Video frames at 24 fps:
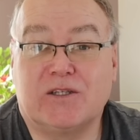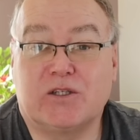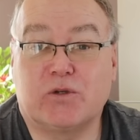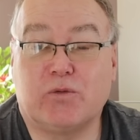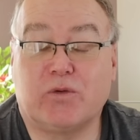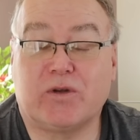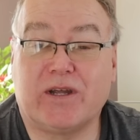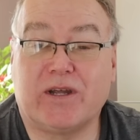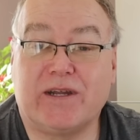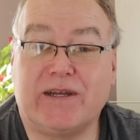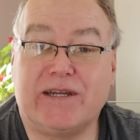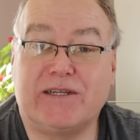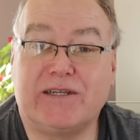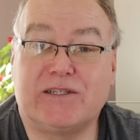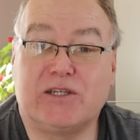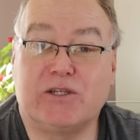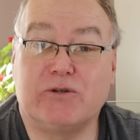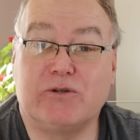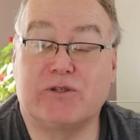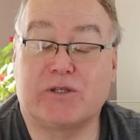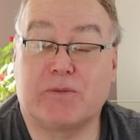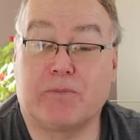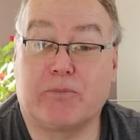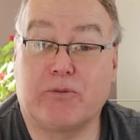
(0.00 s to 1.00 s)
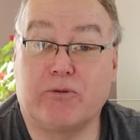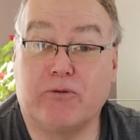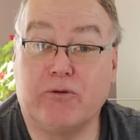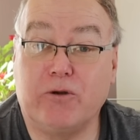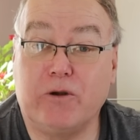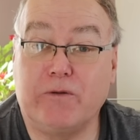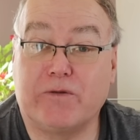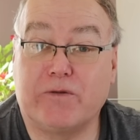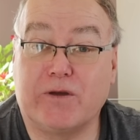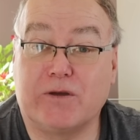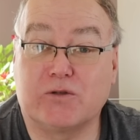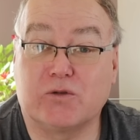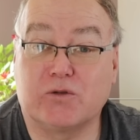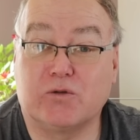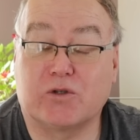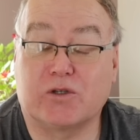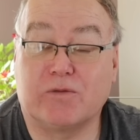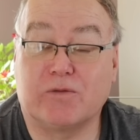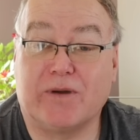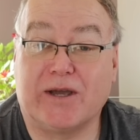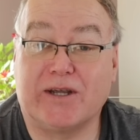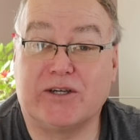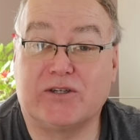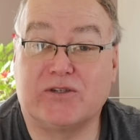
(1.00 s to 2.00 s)
So what I need to do is improve those
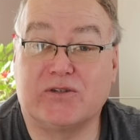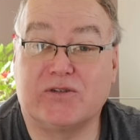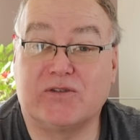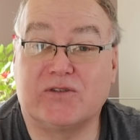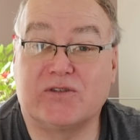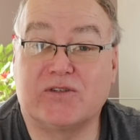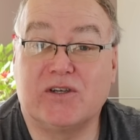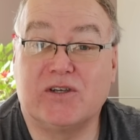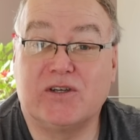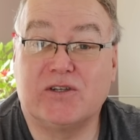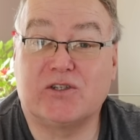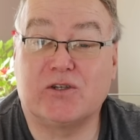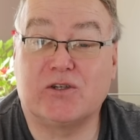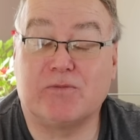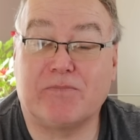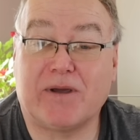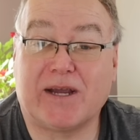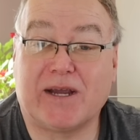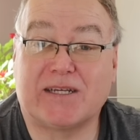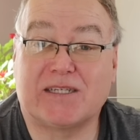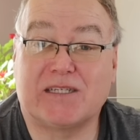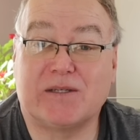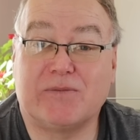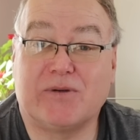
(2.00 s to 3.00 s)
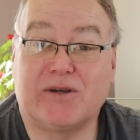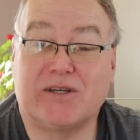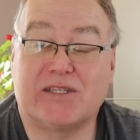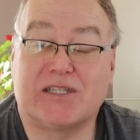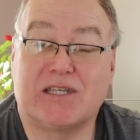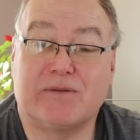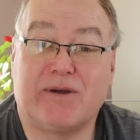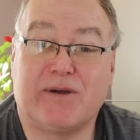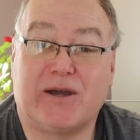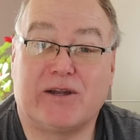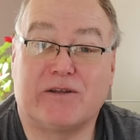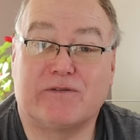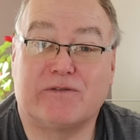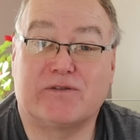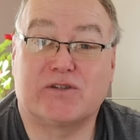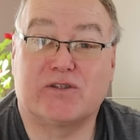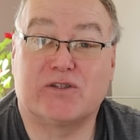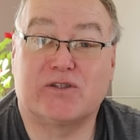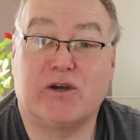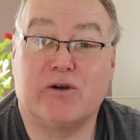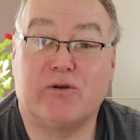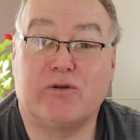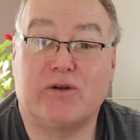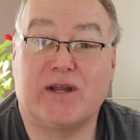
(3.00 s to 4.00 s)
automations to maximize the amount of
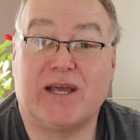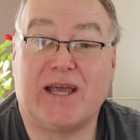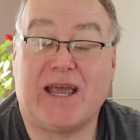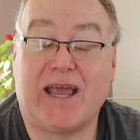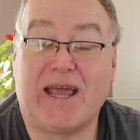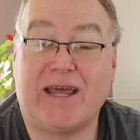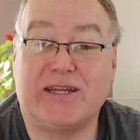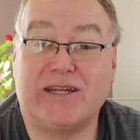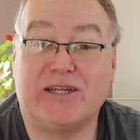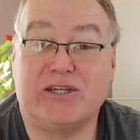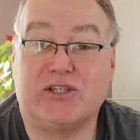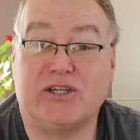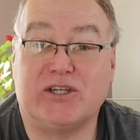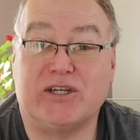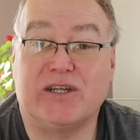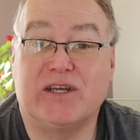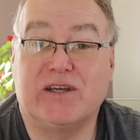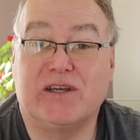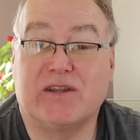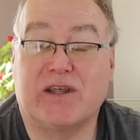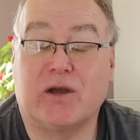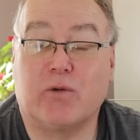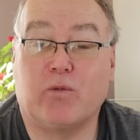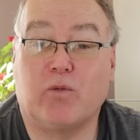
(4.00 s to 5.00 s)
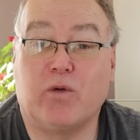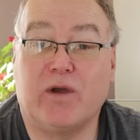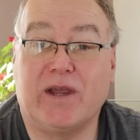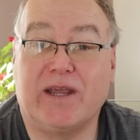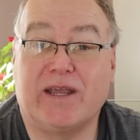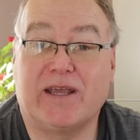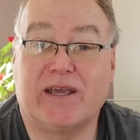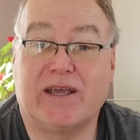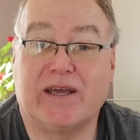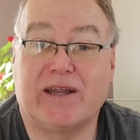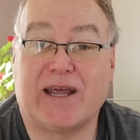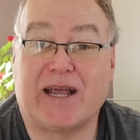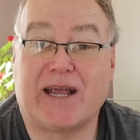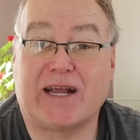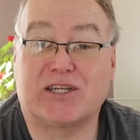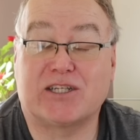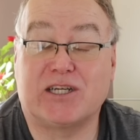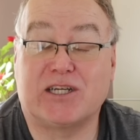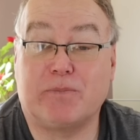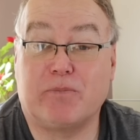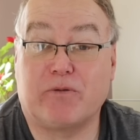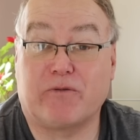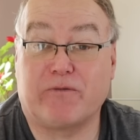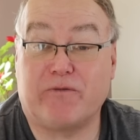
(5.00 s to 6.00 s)
solar energy that we can
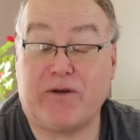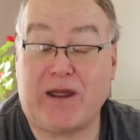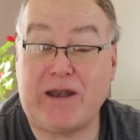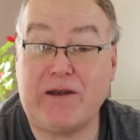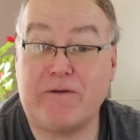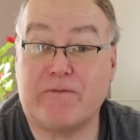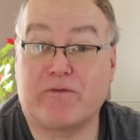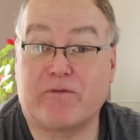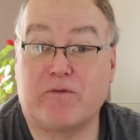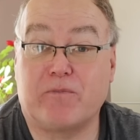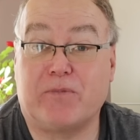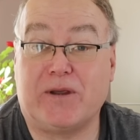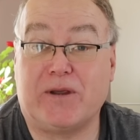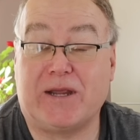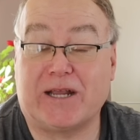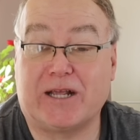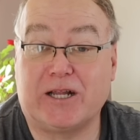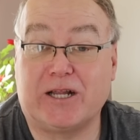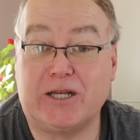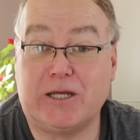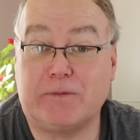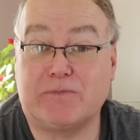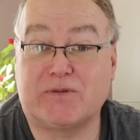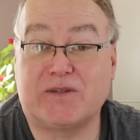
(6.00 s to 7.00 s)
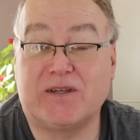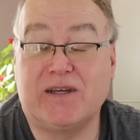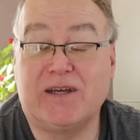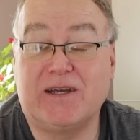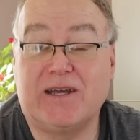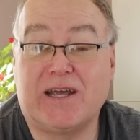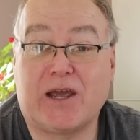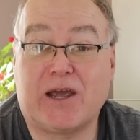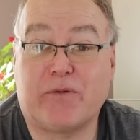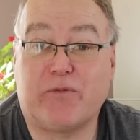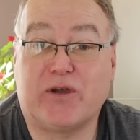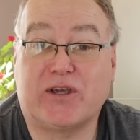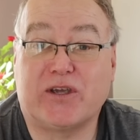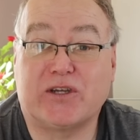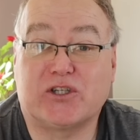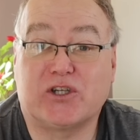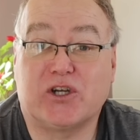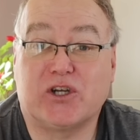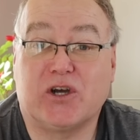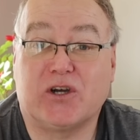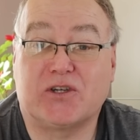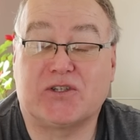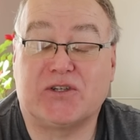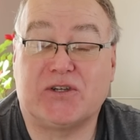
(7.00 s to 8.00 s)
actually prevent from being clipped, and we can
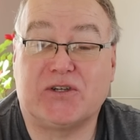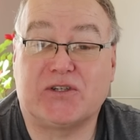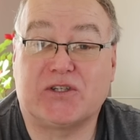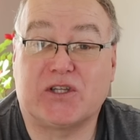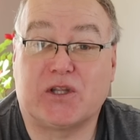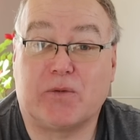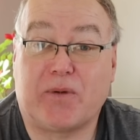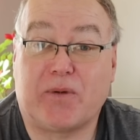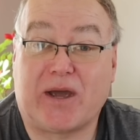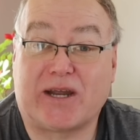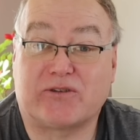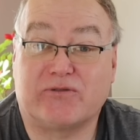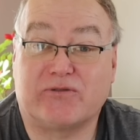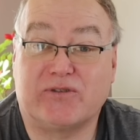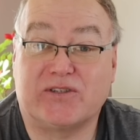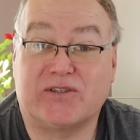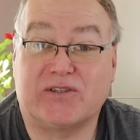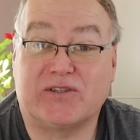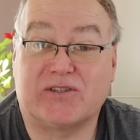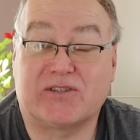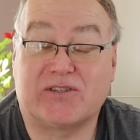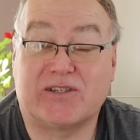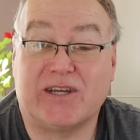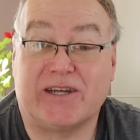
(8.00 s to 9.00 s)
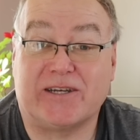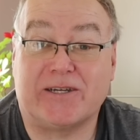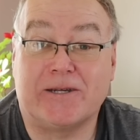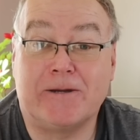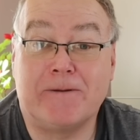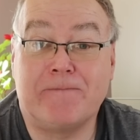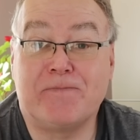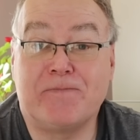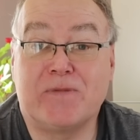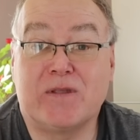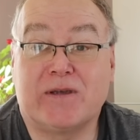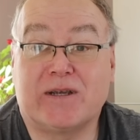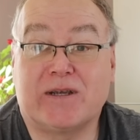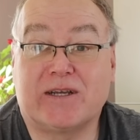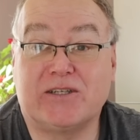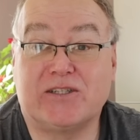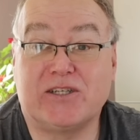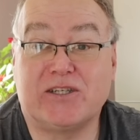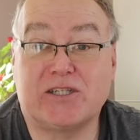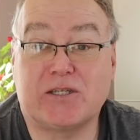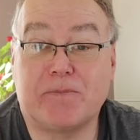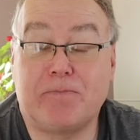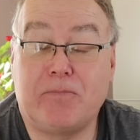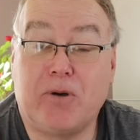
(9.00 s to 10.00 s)
charge it into the batteries instead.
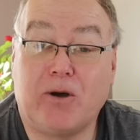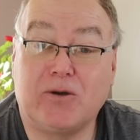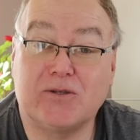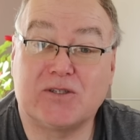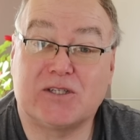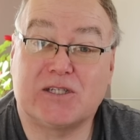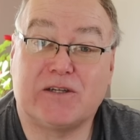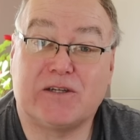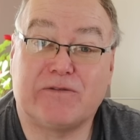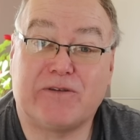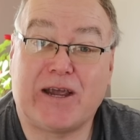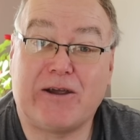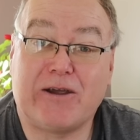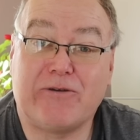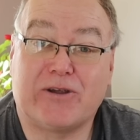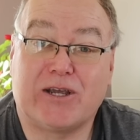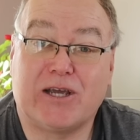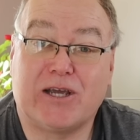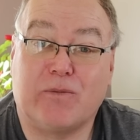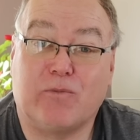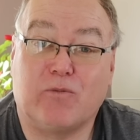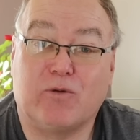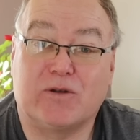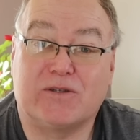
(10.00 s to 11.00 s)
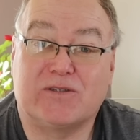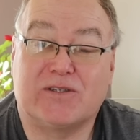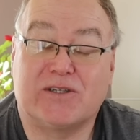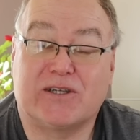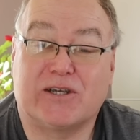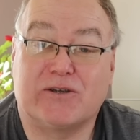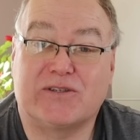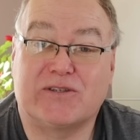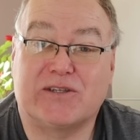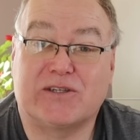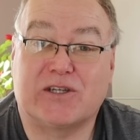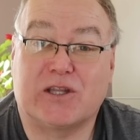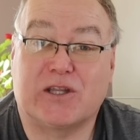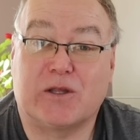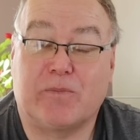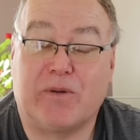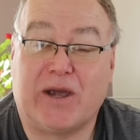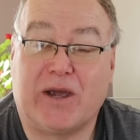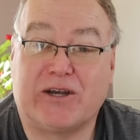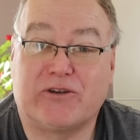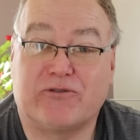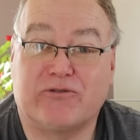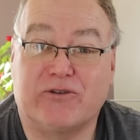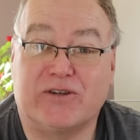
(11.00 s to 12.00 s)
Because it's a positive outcome once it goes into the
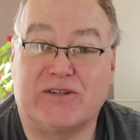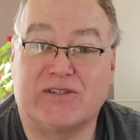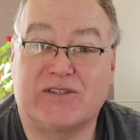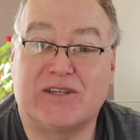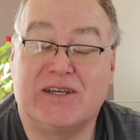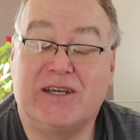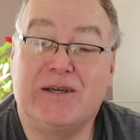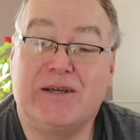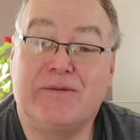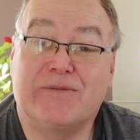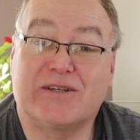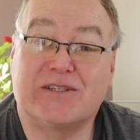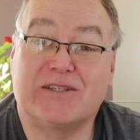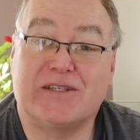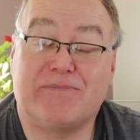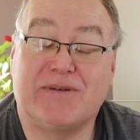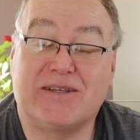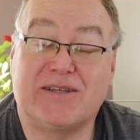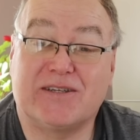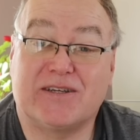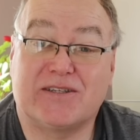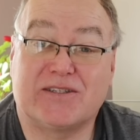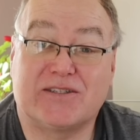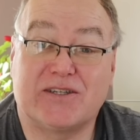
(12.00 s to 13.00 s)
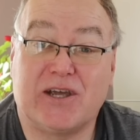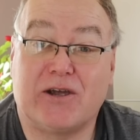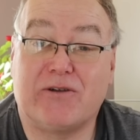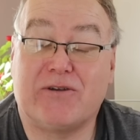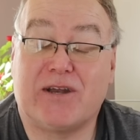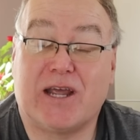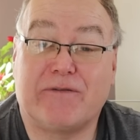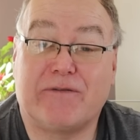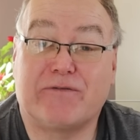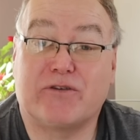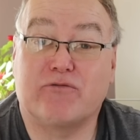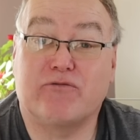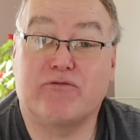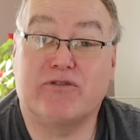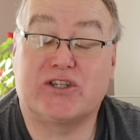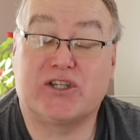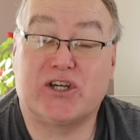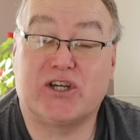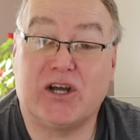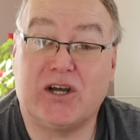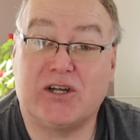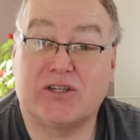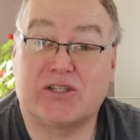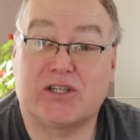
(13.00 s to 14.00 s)
batteries, because it means I don't have to
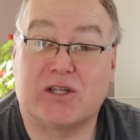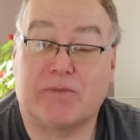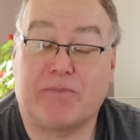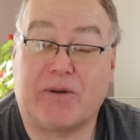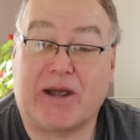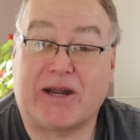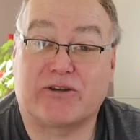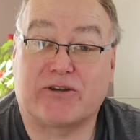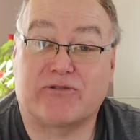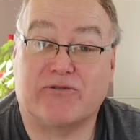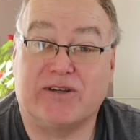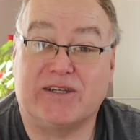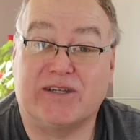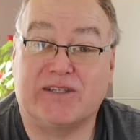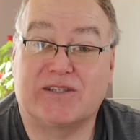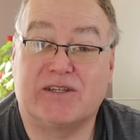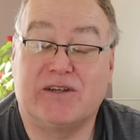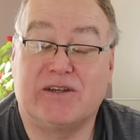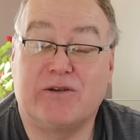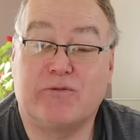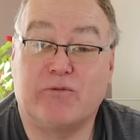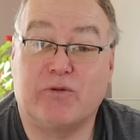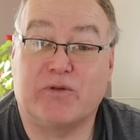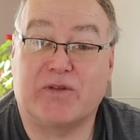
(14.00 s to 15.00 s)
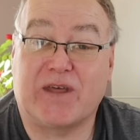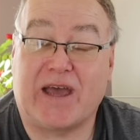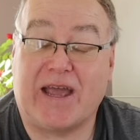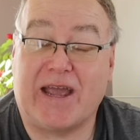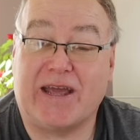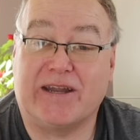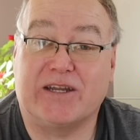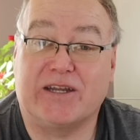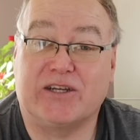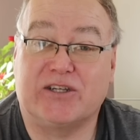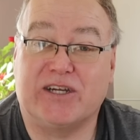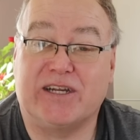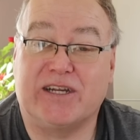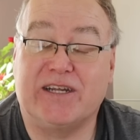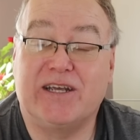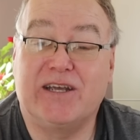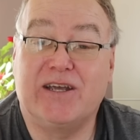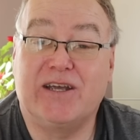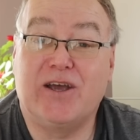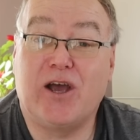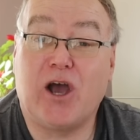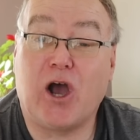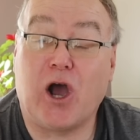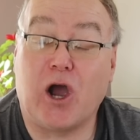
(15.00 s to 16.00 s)
recharge the batteries with that energy
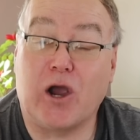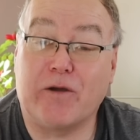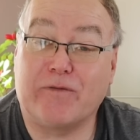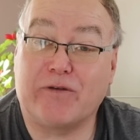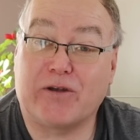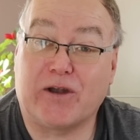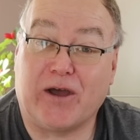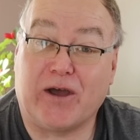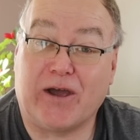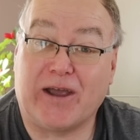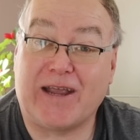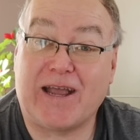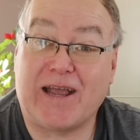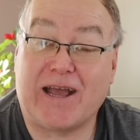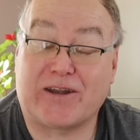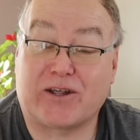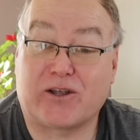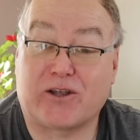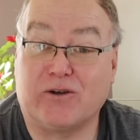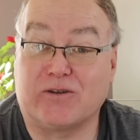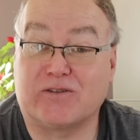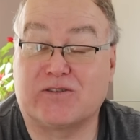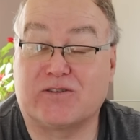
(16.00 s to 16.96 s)
overnight at a